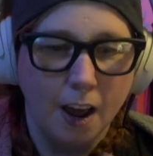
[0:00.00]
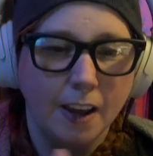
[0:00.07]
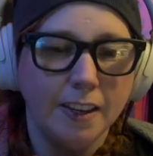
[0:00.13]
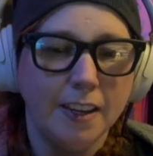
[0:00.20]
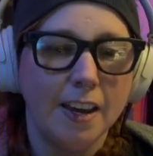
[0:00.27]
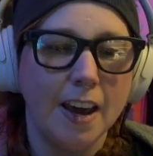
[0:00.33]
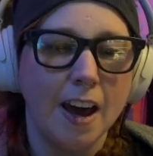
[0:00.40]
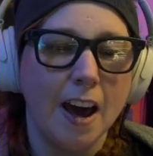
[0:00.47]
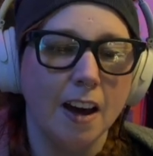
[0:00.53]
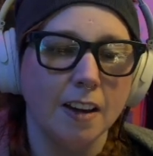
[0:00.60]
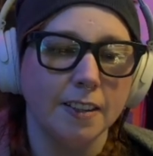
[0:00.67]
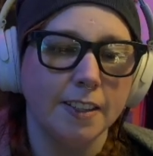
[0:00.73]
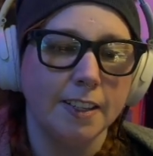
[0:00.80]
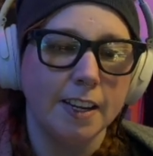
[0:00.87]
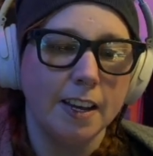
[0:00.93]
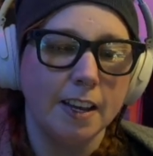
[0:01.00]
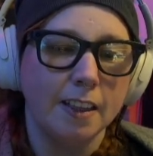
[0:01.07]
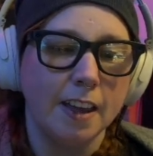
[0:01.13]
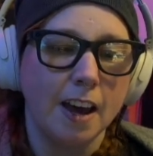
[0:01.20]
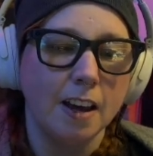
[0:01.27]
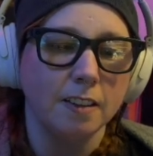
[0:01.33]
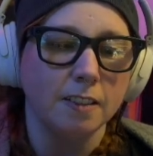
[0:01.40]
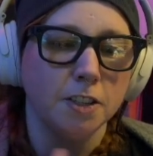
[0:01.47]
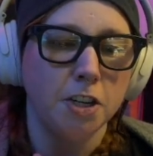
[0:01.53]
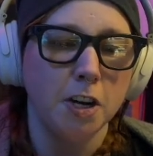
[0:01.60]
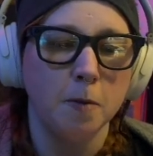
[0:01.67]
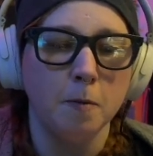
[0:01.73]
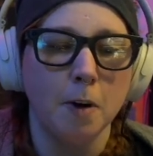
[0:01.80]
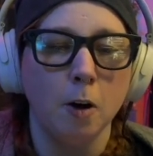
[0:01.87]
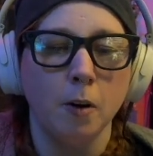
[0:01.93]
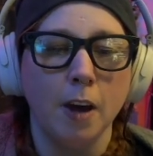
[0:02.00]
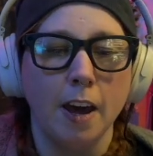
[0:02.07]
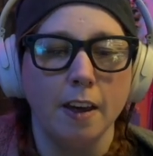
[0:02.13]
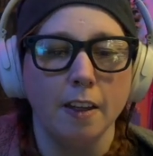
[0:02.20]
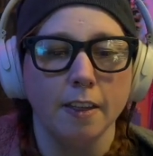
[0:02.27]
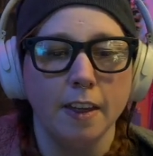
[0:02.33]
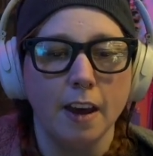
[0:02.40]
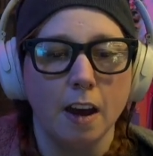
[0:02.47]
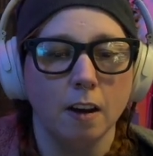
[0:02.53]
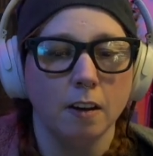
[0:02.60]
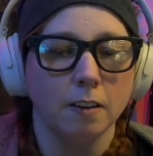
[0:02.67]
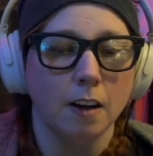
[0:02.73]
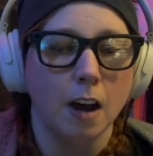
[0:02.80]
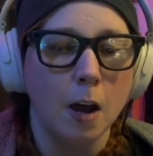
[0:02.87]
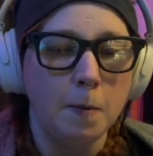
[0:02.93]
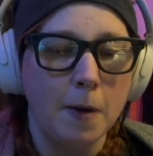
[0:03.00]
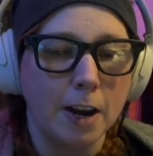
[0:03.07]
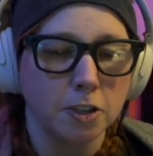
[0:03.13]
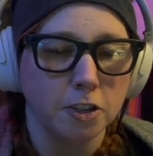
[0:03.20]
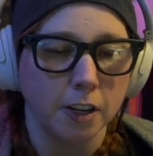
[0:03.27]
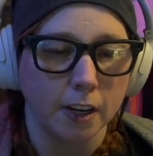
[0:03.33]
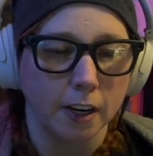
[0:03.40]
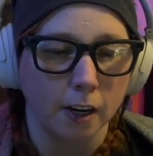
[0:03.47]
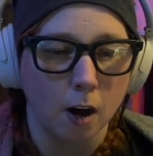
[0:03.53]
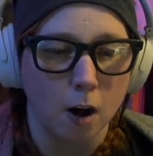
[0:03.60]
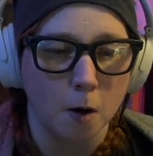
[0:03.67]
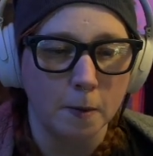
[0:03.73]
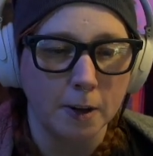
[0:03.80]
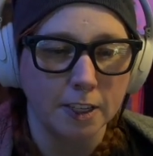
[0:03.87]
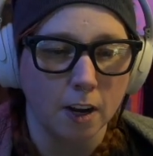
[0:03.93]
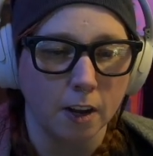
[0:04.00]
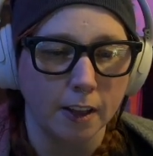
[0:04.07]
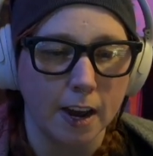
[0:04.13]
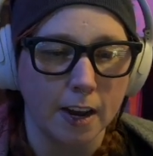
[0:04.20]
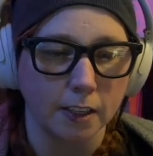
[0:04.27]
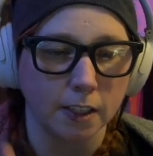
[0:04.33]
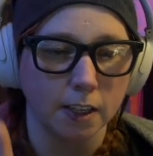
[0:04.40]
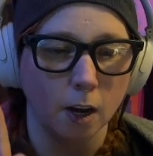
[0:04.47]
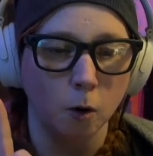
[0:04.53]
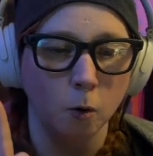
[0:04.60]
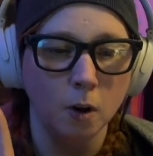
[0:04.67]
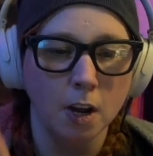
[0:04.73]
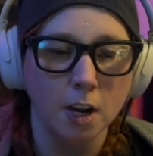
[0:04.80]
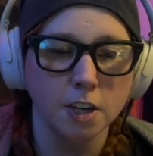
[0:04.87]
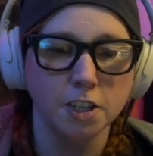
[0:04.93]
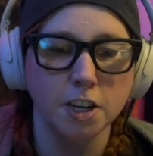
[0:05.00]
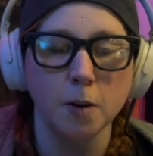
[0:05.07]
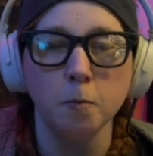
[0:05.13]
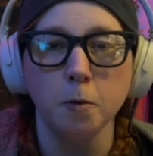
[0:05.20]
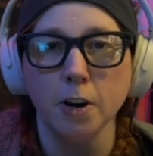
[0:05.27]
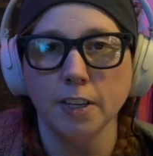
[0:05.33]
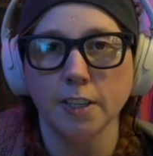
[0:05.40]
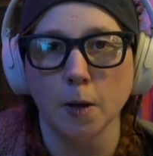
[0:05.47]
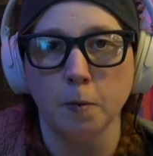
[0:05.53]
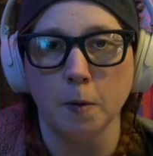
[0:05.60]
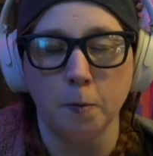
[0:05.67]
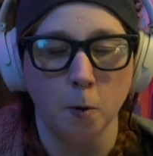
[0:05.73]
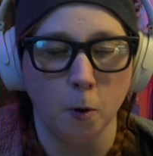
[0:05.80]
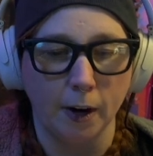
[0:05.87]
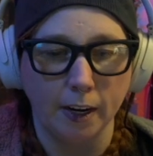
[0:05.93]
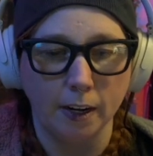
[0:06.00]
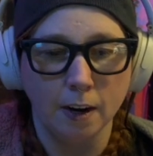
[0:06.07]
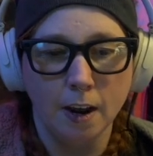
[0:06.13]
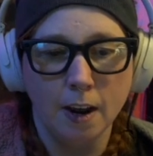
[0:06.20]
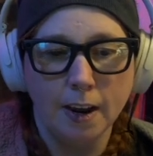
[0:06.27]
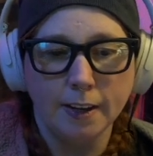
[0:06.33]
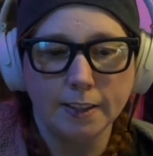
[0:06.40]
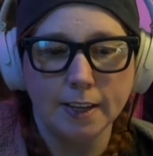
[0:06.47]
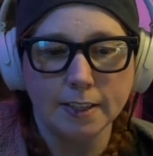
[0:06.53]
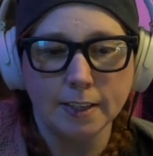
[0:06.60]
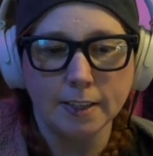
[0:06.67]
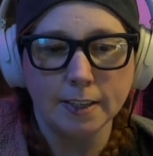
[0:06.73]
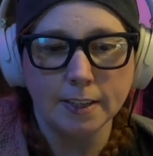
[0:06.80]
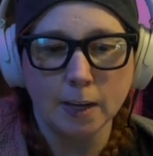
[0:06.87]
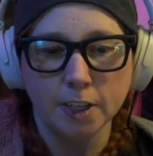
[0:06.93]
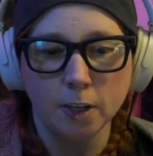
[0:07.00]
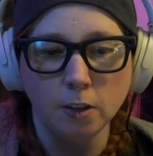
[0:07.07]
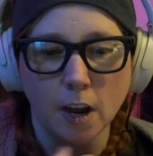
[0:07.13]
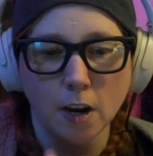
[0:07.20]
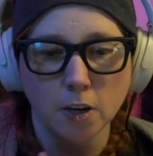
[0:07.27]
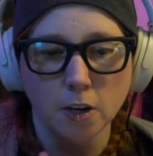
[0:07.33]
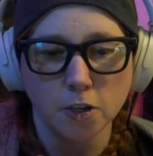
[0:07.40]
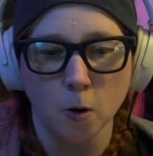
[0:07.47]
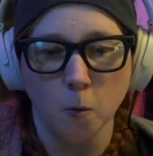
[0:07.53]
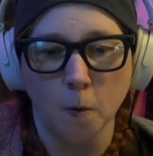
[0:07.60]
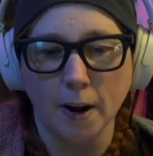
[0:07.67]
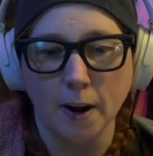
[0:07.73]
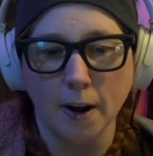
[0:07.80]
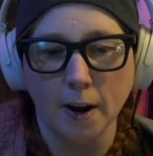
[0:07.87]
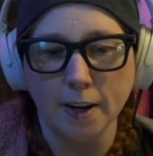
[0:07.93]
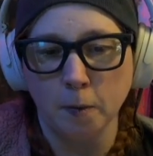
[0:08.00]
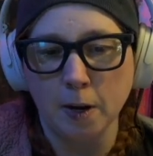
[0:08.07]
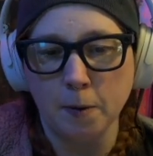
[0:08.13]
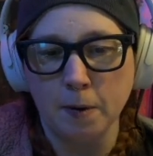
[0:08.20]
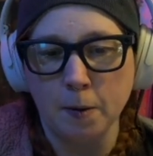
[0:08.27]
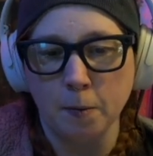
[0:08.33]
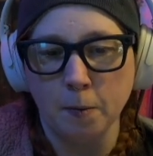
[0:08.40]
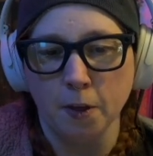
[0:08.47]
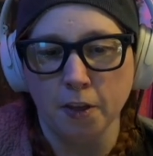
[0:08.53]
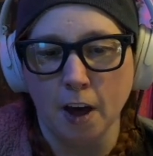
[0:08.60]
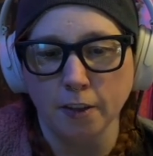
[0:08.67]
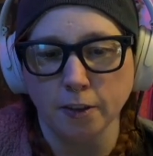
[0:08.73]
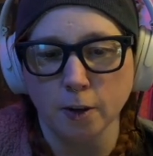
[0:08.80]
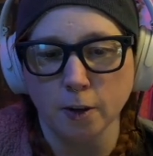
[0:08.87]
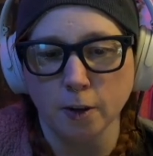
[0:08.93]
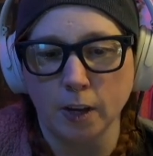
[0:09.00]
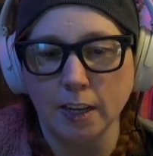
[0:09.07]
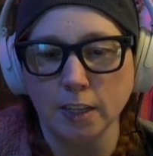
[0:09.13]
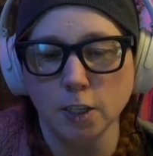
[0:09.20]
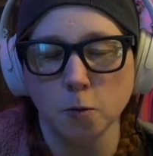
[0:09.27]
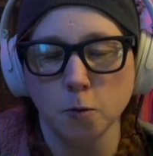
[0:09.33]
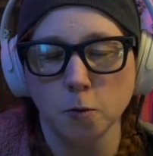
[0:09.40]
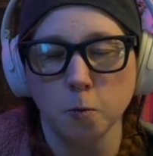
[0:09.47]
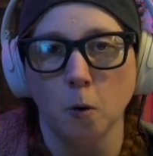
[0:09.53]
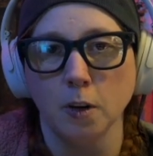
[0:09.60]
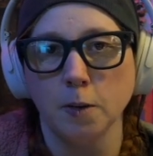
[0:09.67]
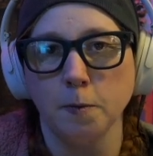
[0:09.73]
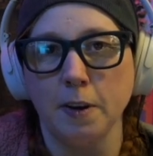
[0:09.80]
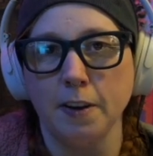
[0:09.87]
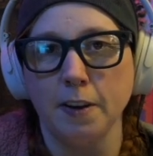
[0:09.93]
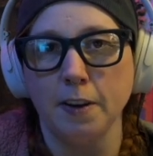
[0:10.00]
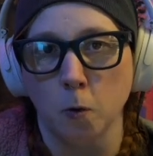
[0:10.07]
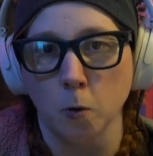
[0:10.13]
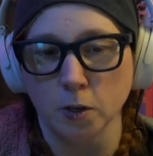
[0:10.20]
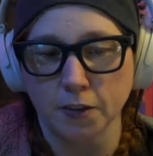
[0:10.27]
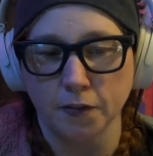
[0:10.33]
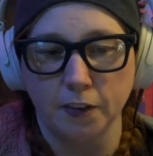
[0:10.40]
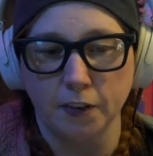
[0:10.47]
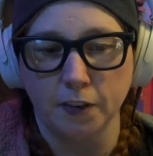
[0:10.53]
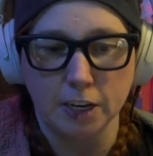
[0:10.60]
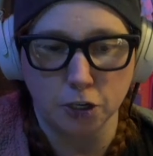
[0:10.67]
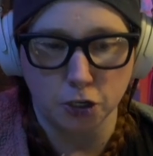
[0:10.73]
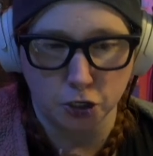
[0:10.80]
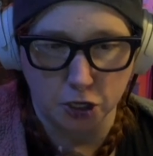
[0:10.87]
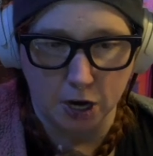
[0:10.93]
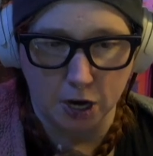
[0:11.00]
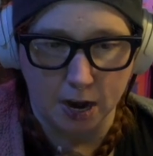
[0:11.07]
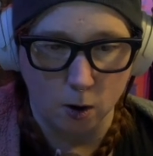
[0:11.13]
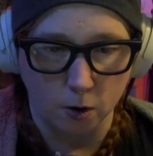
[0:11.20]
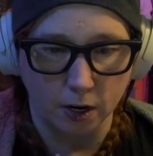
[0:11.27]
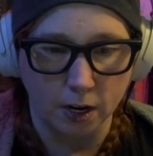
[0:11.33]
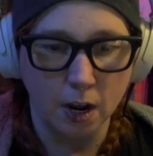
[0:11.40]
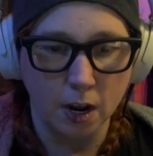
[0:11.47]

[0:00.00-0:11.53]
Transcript: Yeah, see, that, Jim, okay, that I'm actually going to comment on that. So, Jim brings up a point. He says, I'm still not sure why so many people thought their kins were going to be forcefully shared.